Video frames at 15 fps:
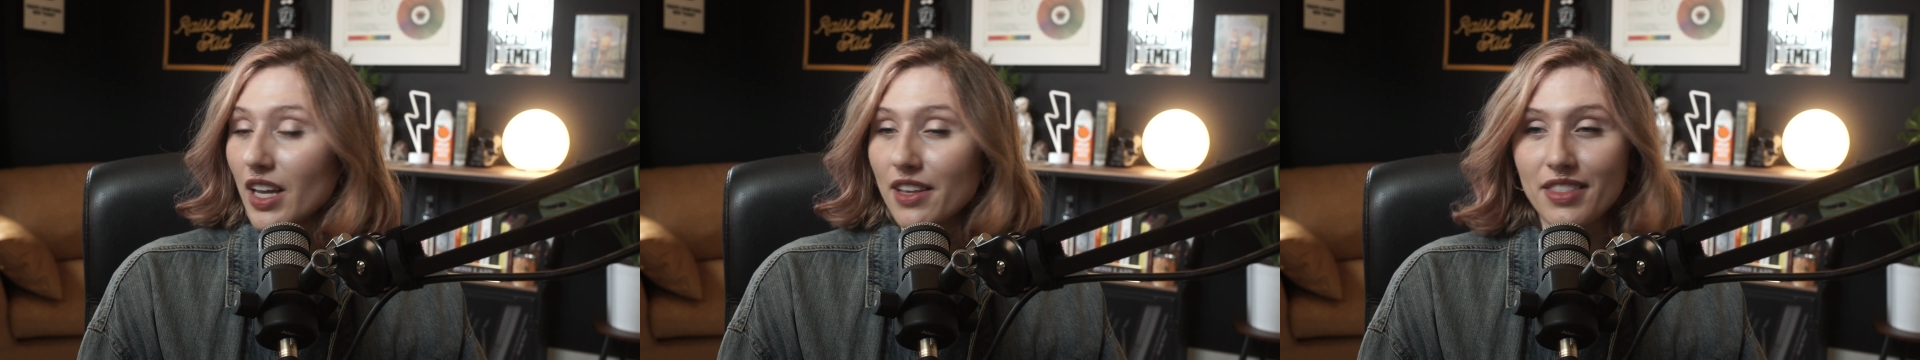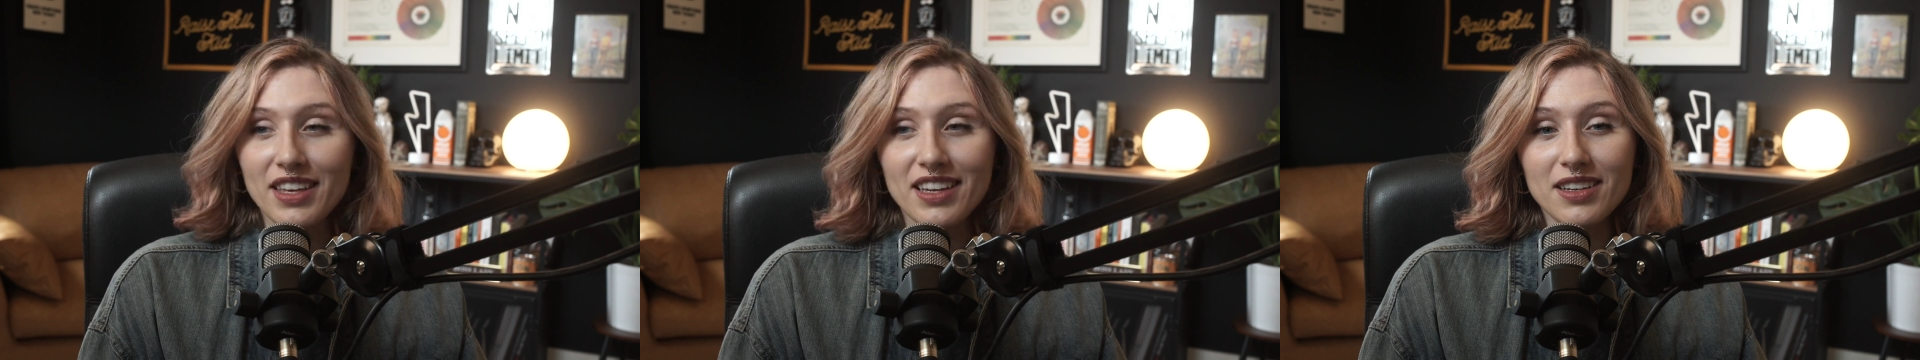
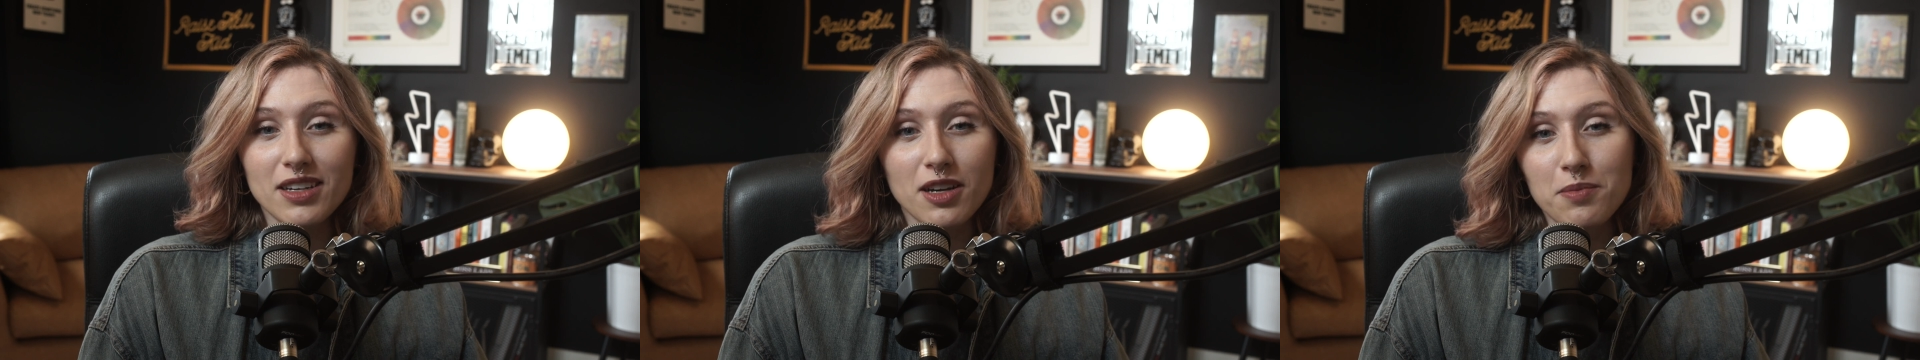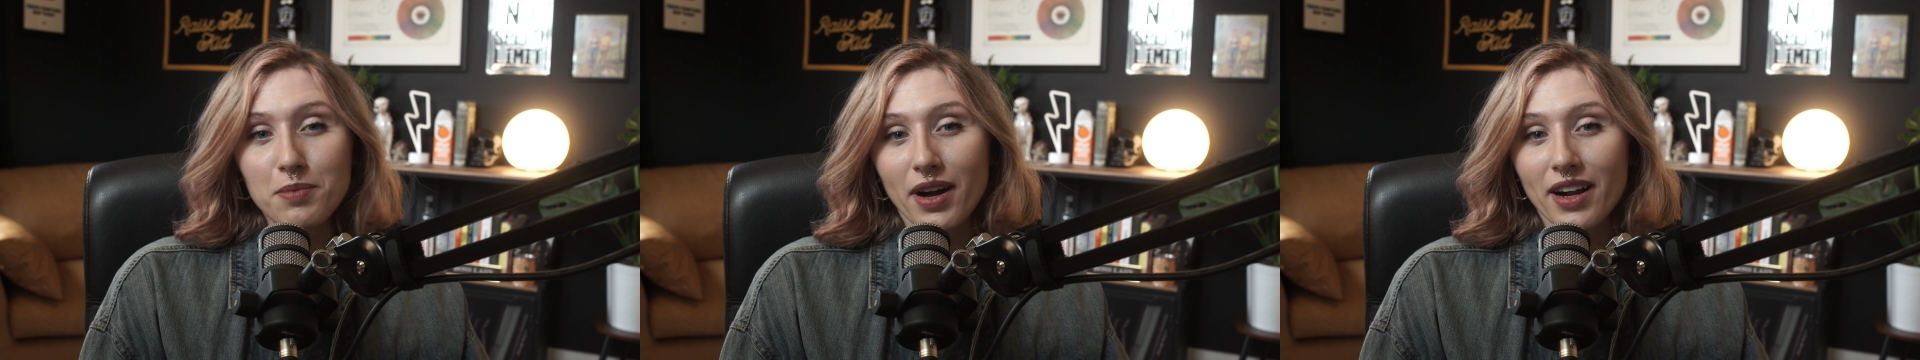I think
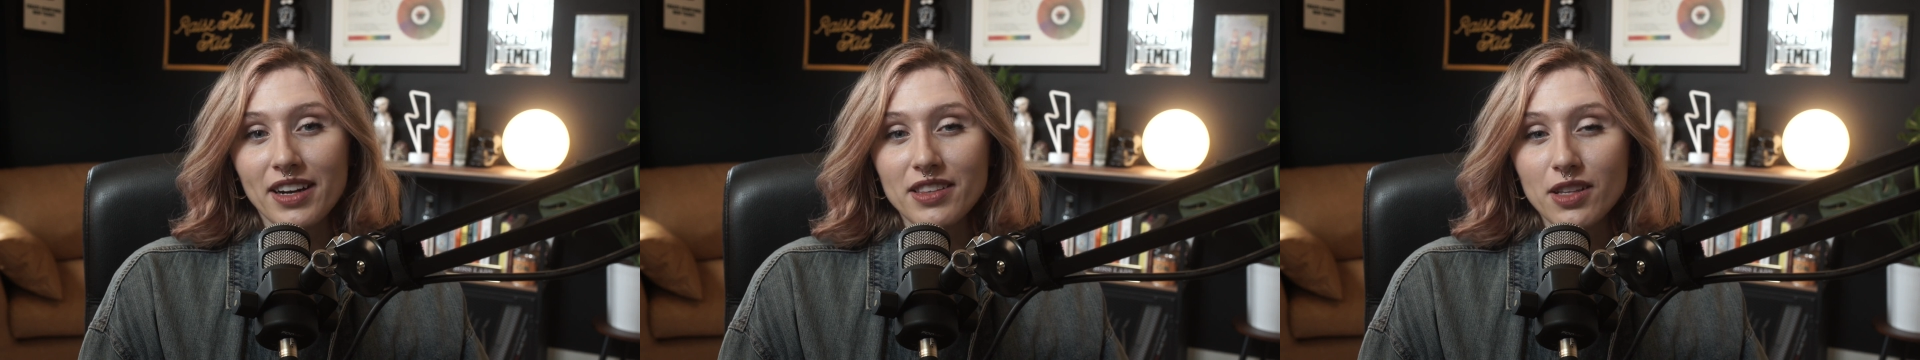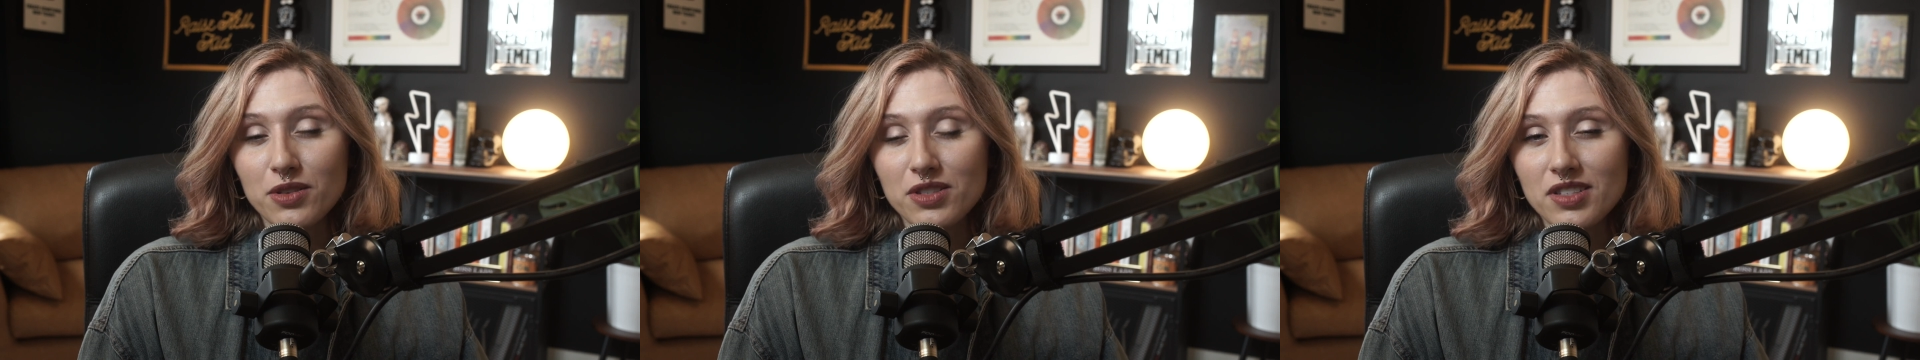
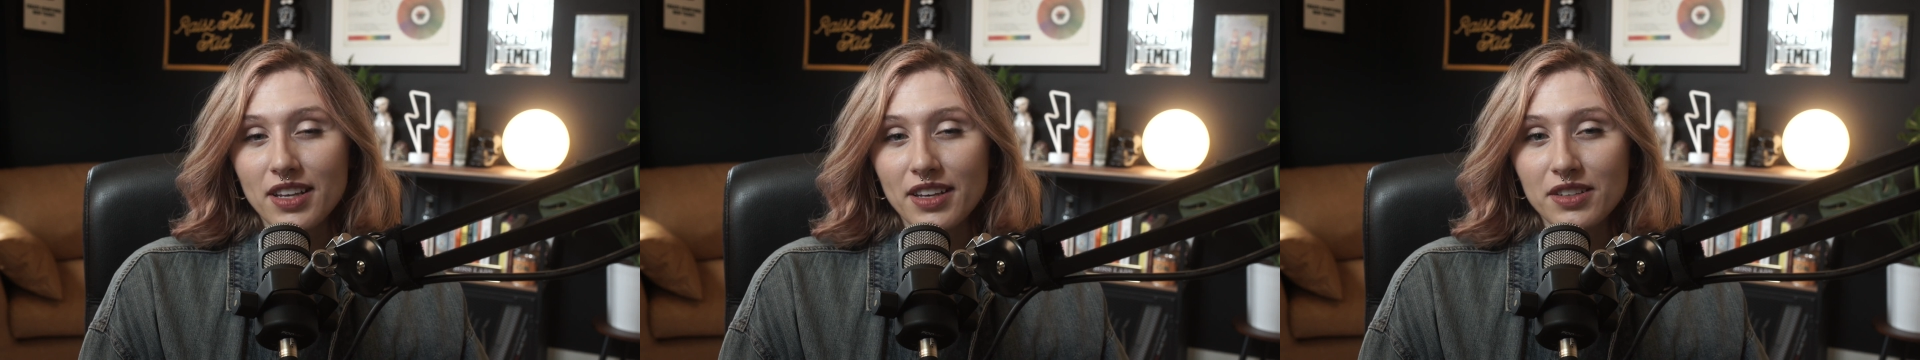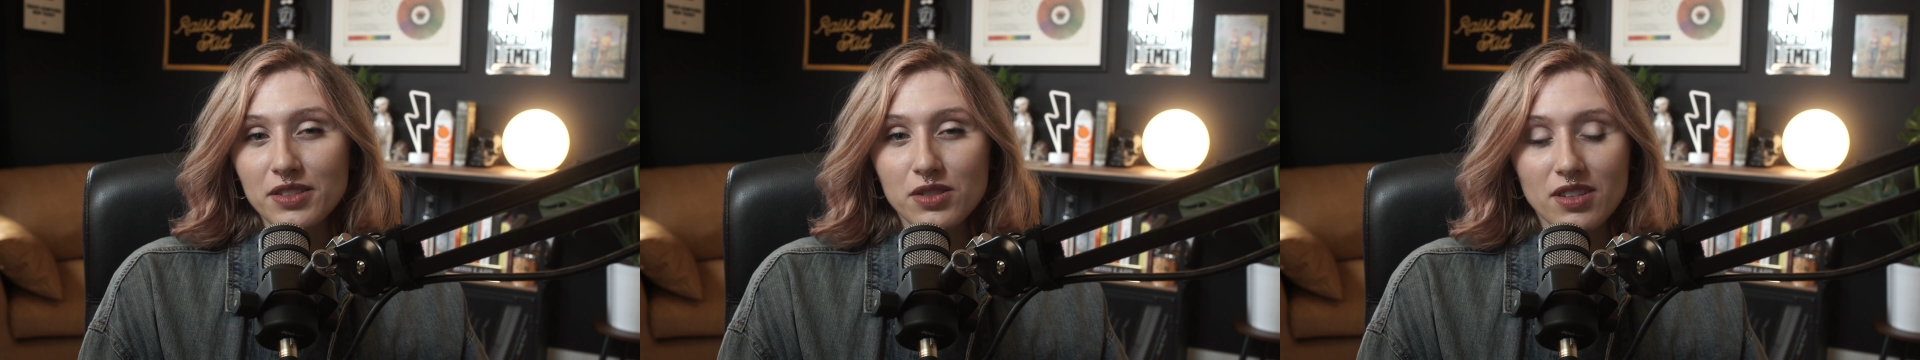combining those
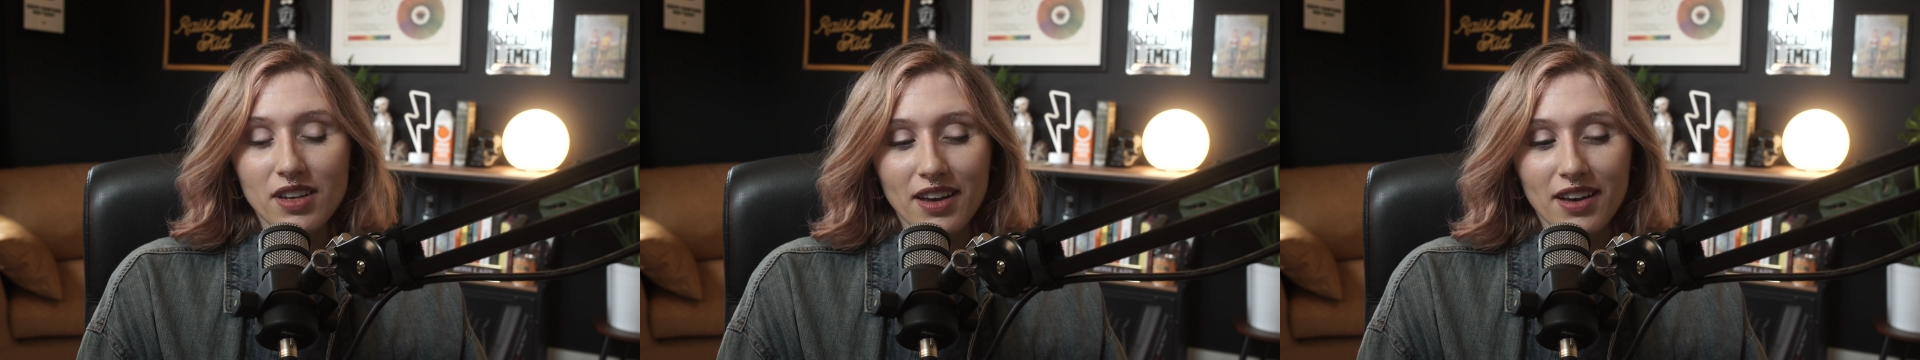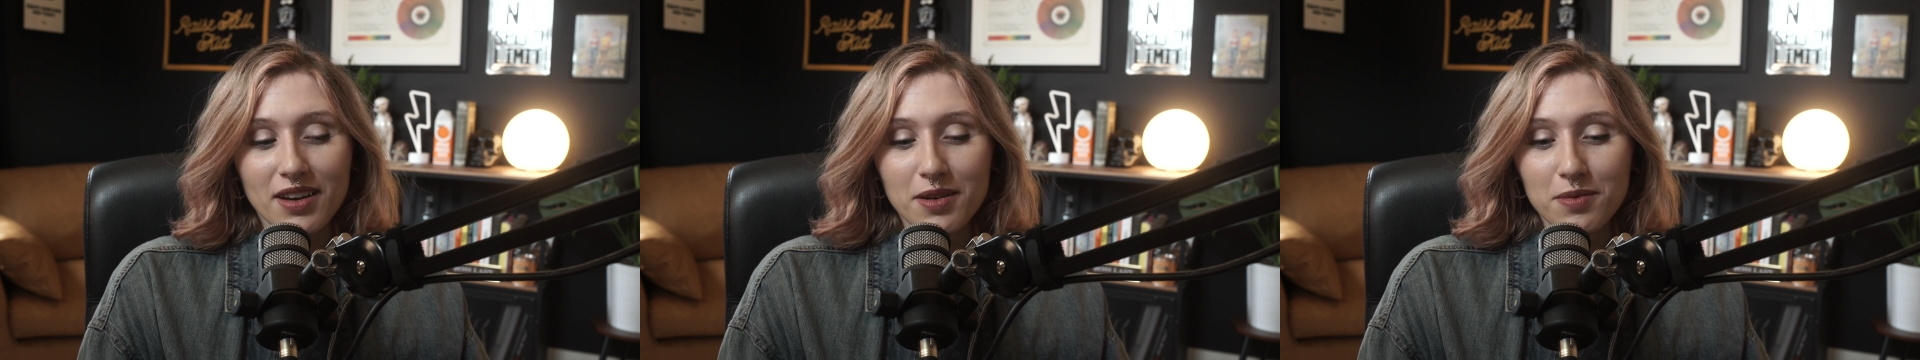things,
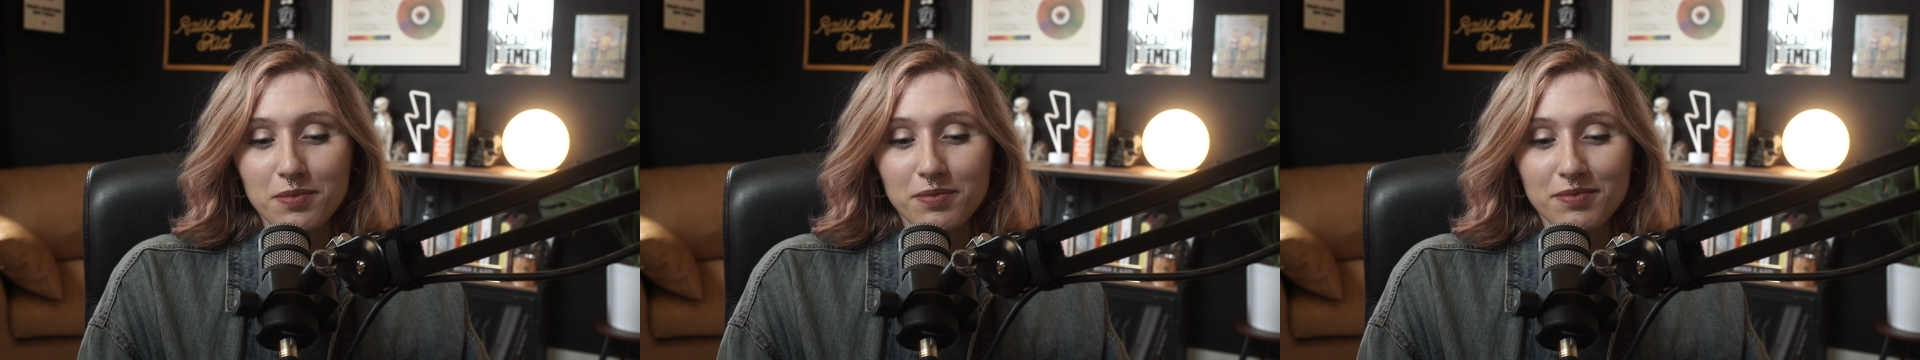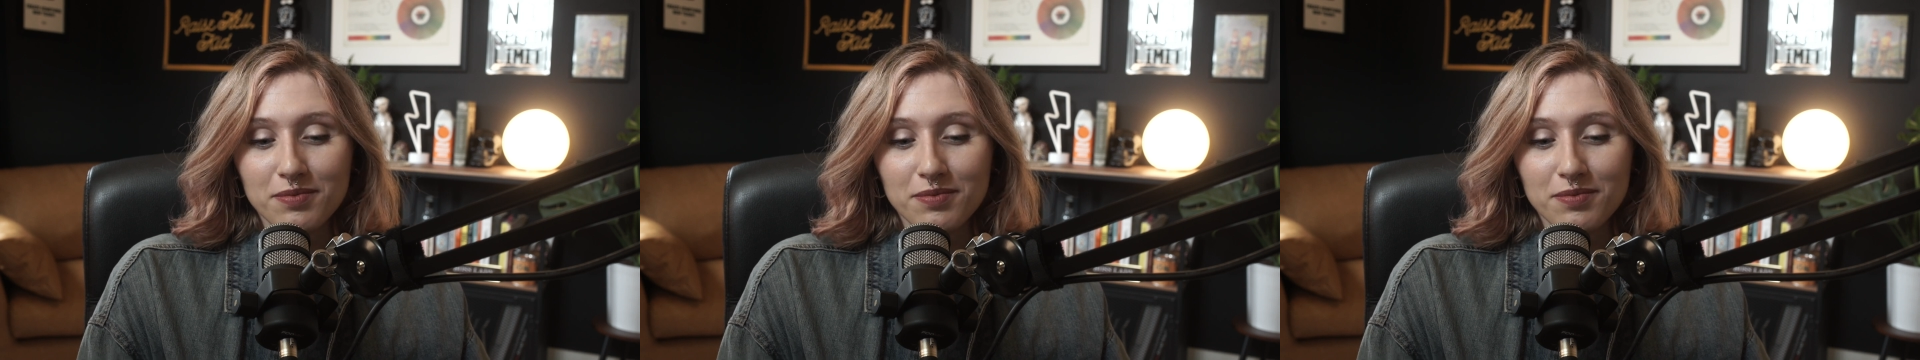um,